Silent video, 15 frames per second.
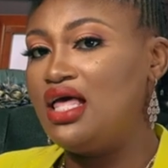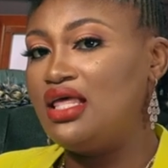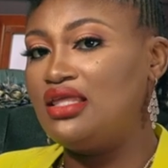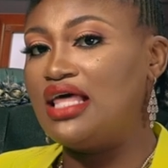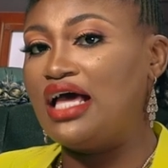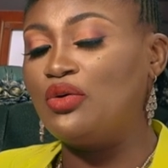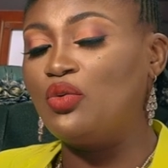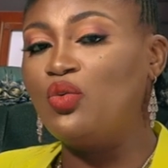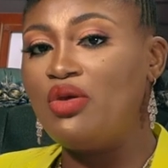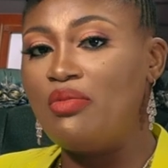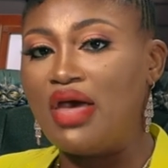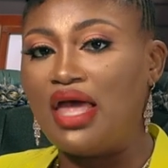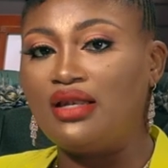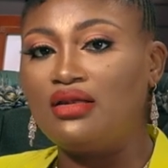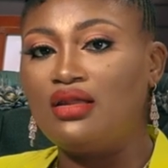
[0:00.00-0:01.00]
that
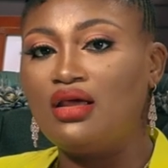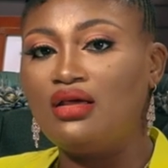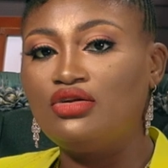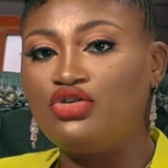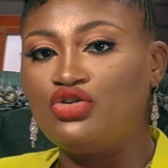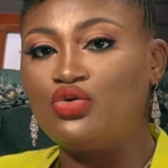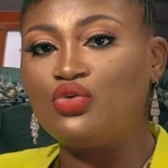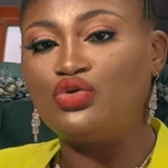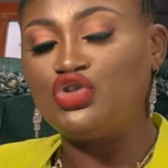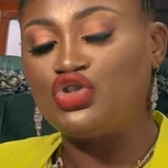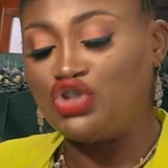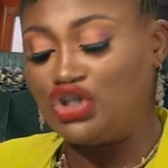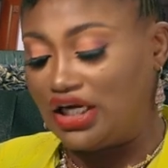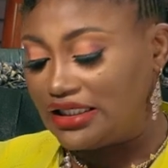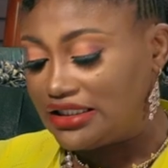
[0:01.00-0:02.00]
women do
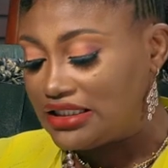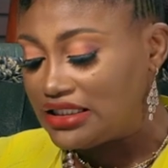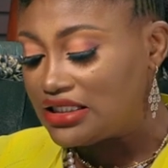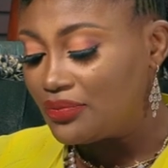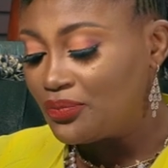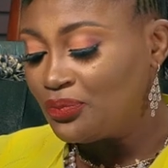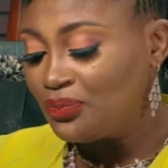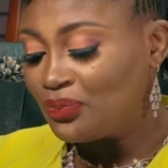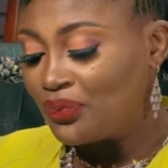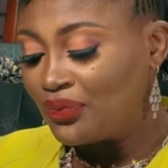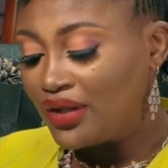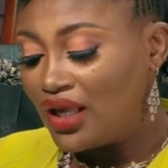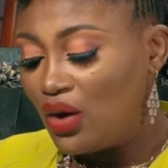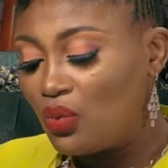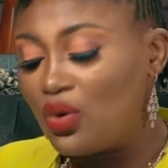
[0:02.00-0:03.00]
cheat.
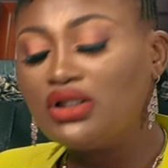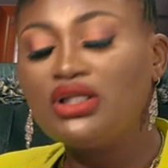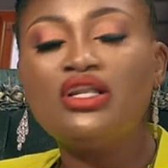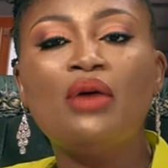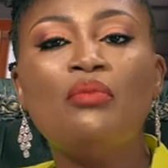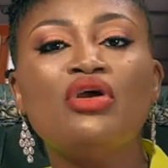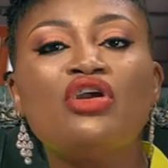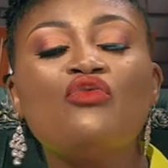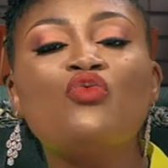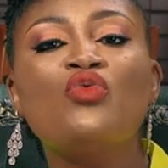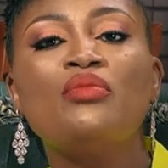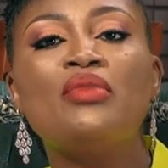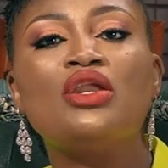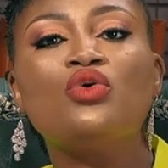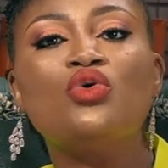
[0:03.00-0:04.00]
Well, the number of
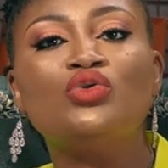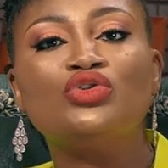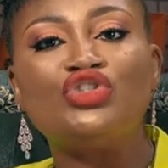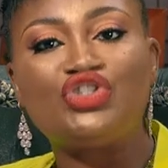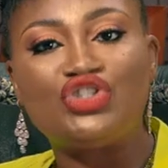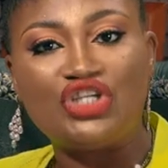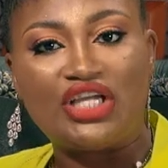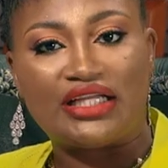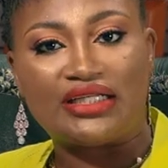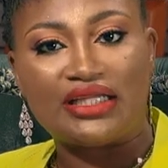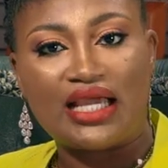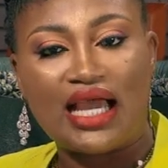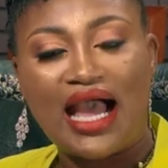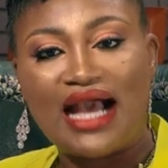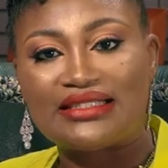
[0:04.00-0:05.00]
women who cheat
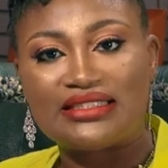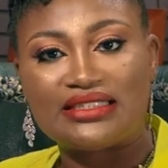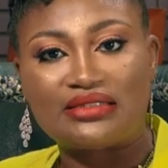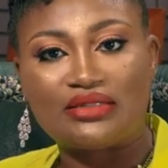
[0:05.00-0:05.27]
has